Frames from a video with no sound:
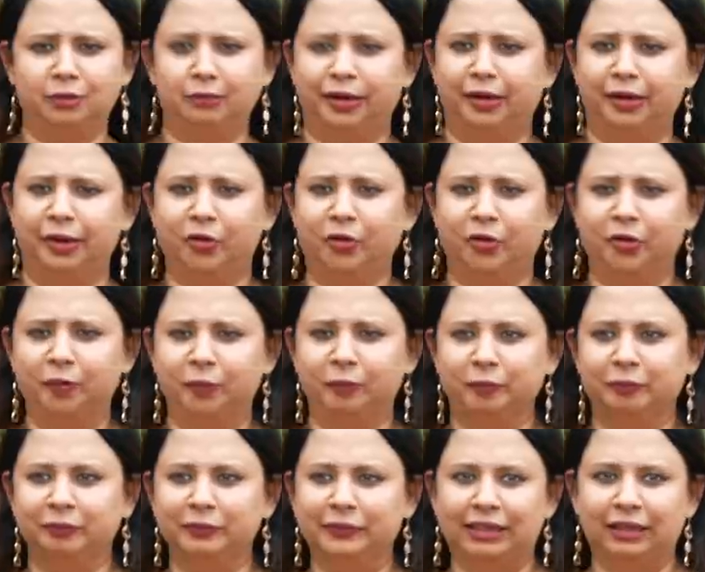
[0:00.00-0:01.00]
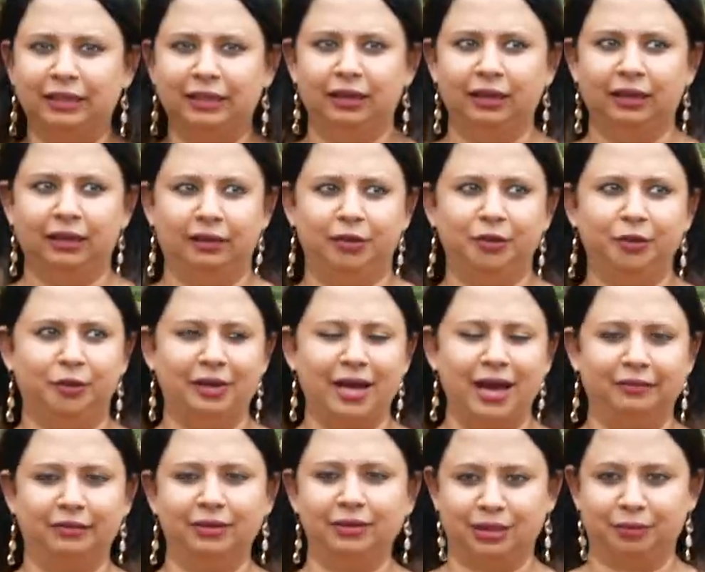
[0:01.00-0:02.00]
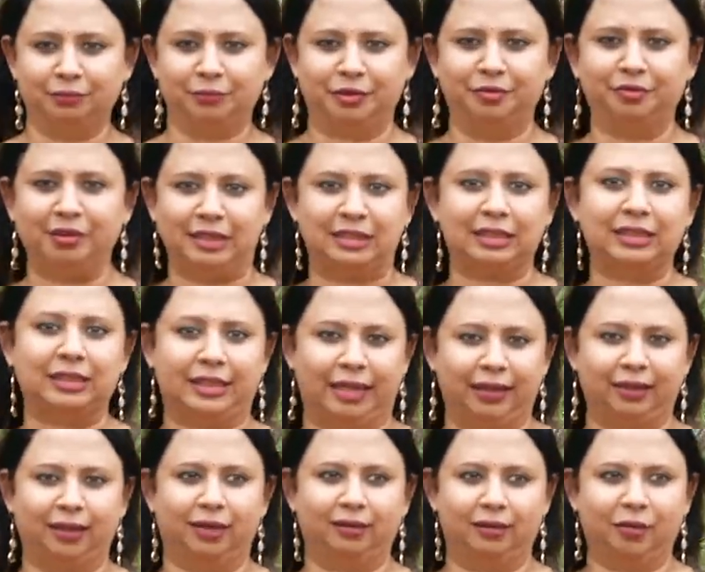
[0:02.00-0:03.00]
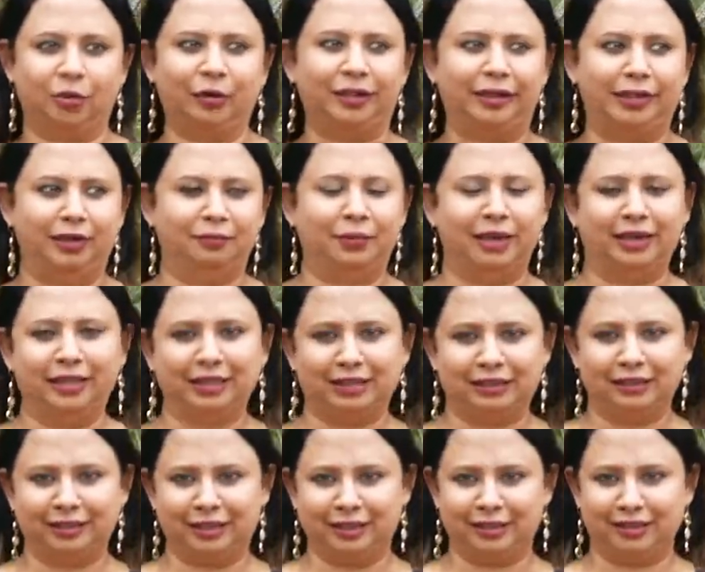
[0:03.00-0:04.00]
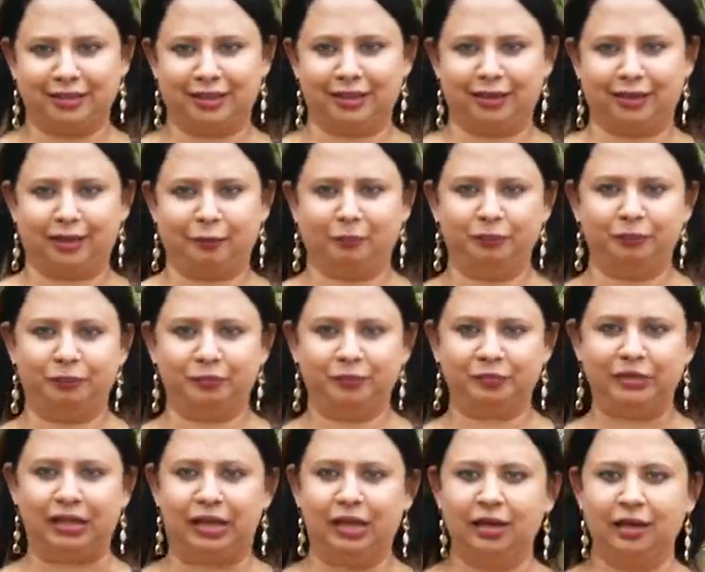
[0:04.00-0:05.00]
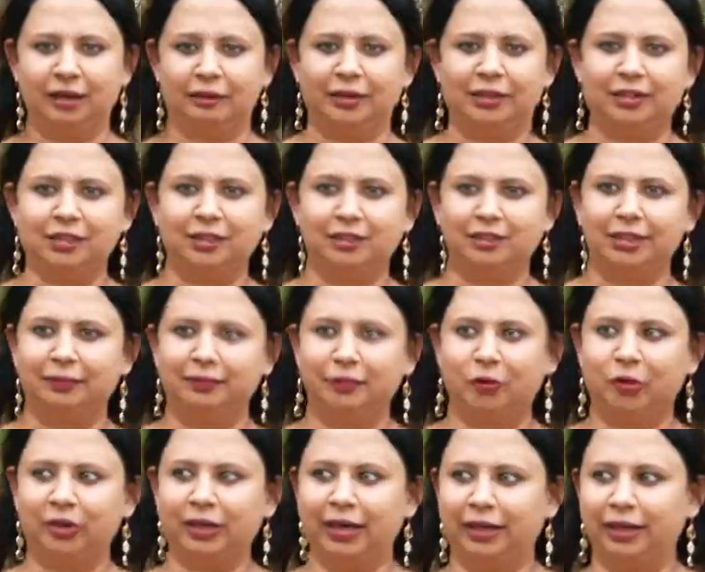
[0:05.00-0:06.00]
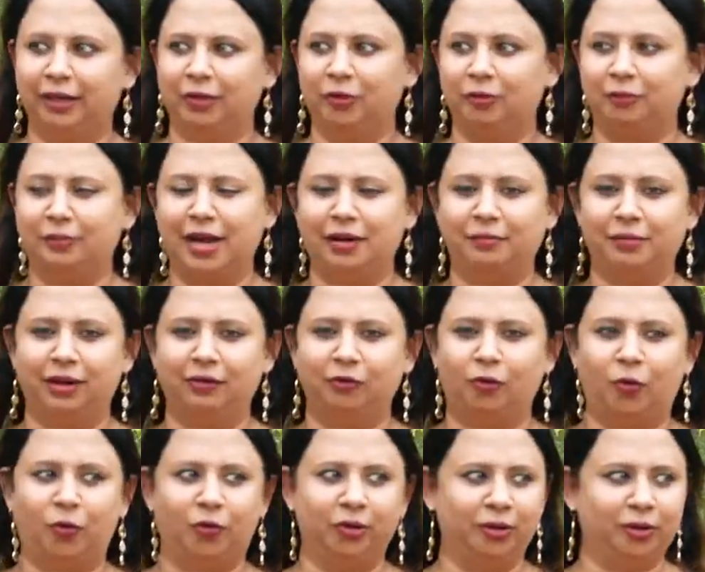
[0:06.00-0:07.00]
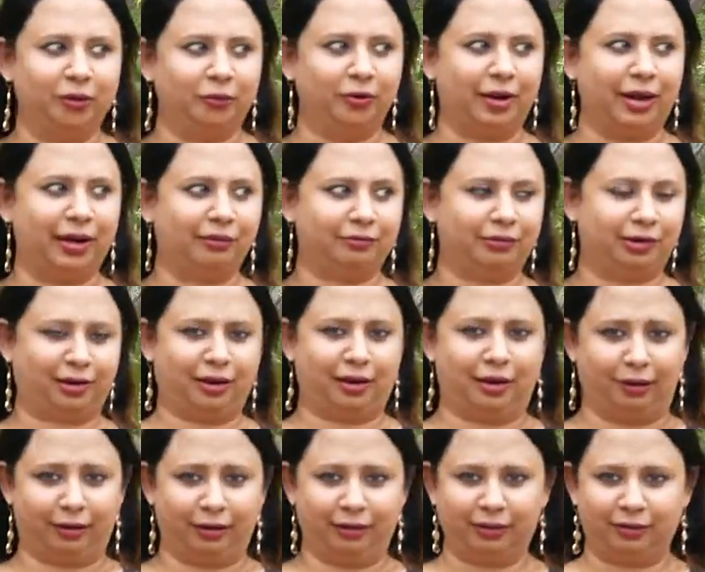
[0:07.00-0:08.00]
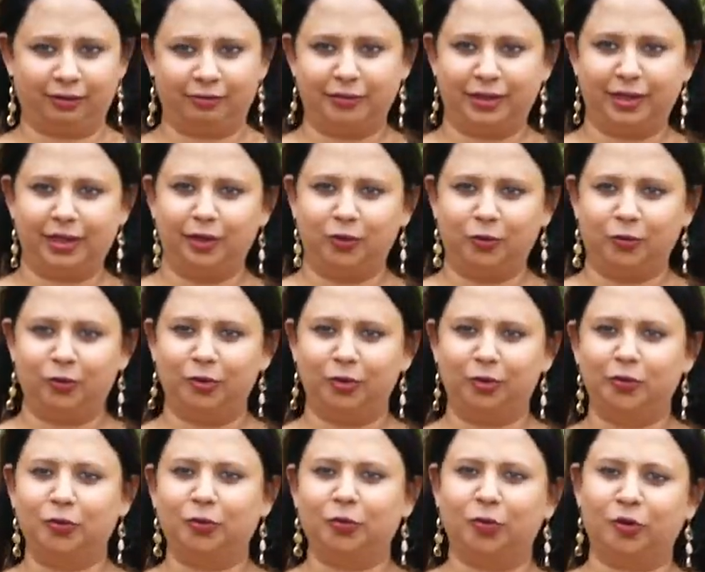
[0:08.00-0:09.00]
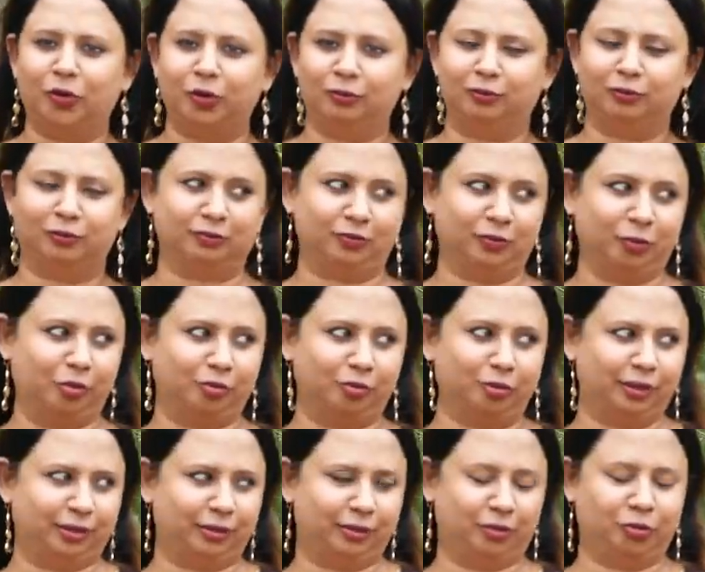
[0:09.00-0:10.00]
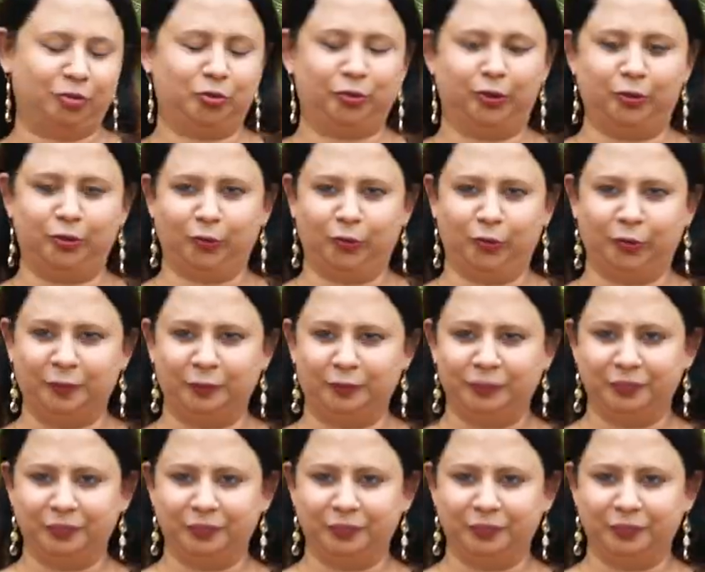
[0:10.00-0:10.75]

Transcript: spending on, you know, having some preferences like that, on EMIs and things like that. But it's more like, you know, ma'am, I want to have a car, but I don't want to go for it through a loan.